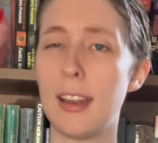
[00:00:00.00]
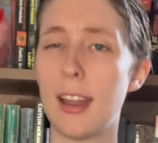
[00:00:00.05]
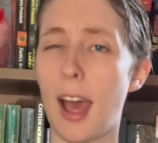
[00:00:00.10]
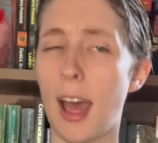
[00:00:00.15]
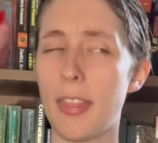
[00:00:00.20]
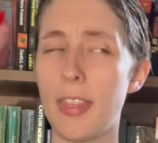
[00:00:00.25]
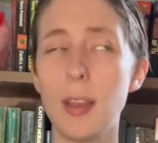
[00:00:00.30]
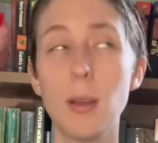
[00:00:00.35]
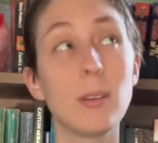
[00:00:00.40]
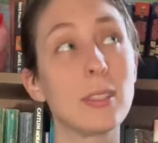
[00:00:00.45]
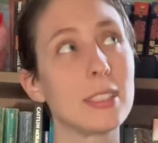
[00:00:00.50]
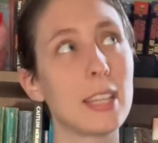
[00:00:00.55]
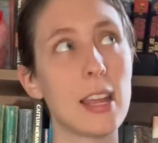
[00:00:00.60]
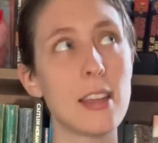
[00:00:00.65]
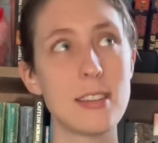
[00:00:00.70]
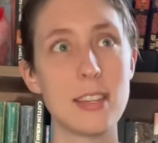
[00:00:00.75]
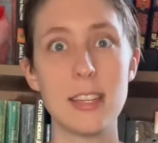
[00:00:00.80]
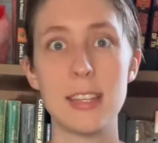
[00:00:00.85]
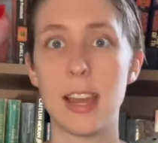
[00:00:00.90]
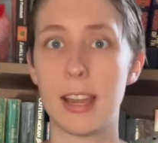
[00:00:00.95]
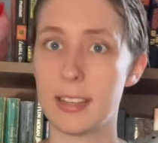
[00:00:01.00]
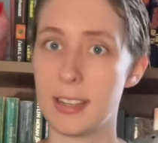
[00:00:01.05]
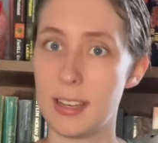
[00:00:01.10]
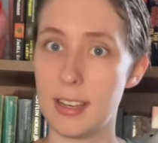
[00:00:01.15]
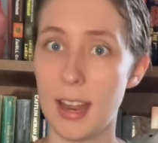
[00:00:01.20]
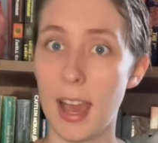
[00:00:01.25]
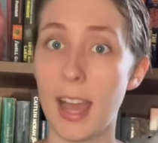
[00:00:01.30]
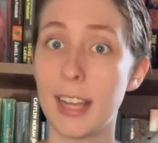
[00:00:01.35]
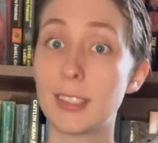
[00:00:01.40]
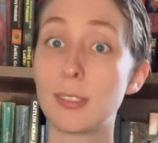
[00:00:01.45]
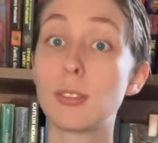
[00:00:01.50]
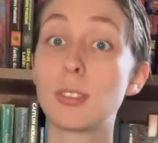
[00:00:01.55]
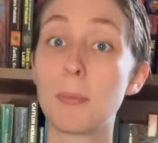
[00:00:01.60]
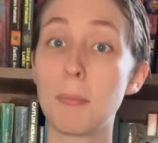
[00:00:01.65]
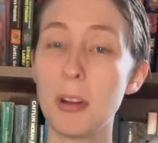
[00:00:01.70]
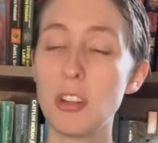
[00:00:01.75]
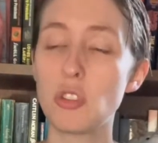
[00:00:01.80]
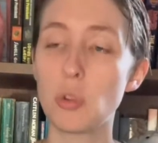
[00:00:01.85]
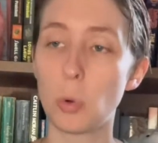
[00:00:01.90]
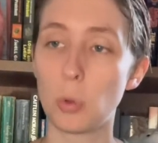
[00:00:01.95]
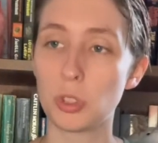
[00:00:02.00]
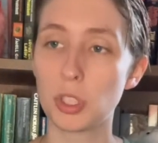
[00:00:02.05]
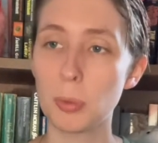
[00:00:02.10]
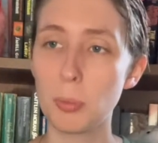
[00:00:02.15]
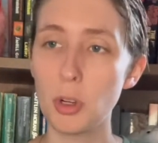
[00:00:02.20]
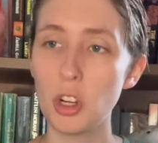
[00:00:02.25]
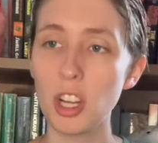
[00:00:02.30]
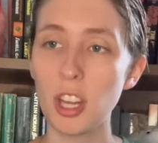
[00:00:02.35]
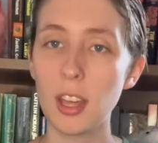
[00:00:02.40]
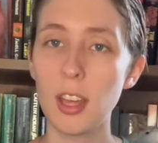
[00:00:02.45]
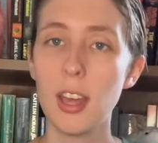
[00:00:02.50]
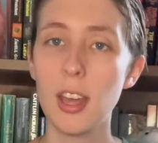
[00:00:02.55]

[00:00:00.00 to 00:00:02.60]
I think it was 1999, so it was a much older book.